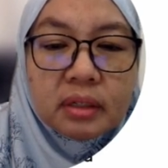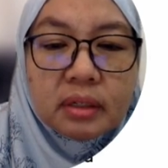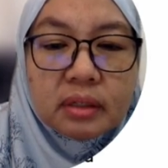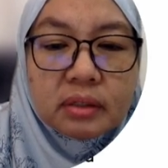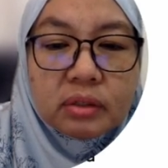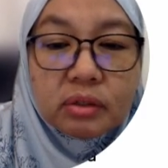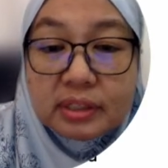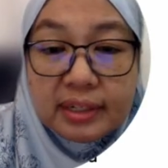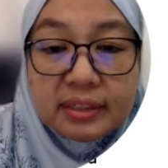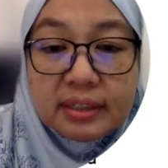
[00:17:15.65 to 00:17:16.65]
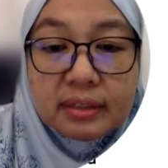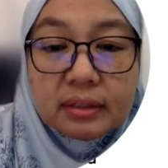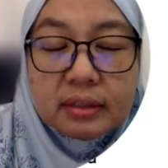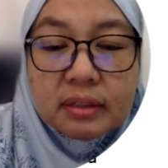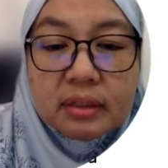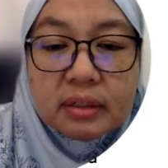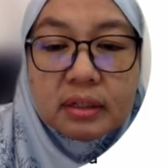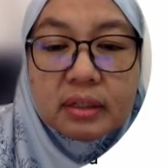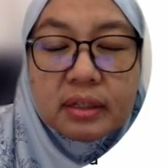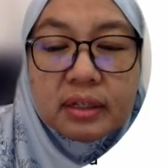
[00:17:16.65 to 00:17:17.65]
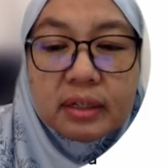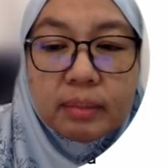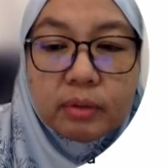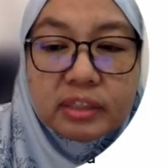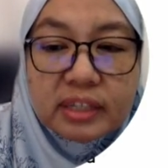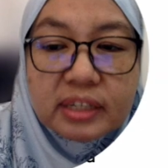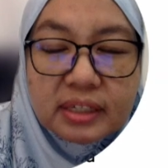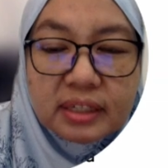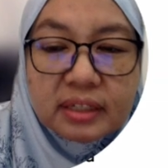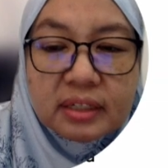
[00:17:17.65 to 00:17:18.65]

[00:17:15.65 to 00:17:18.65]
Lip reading: is not static, they keep on changing.